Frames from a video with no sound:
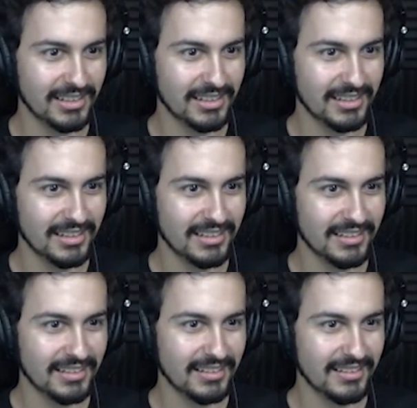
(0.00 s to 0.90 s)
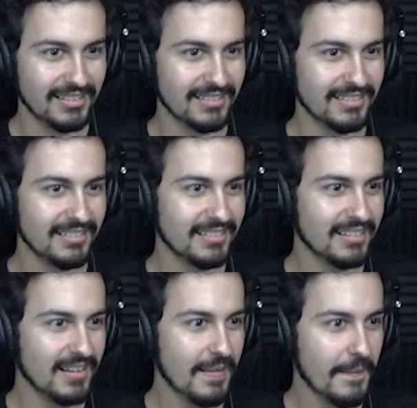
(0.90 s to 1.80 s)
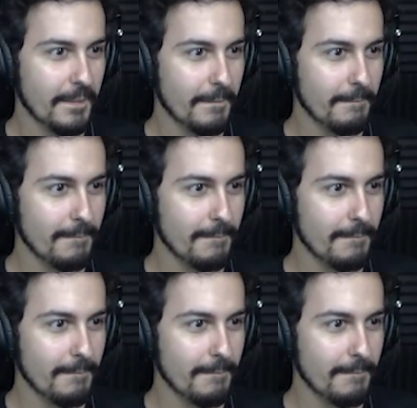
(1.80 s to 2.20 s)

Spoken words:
[no speech]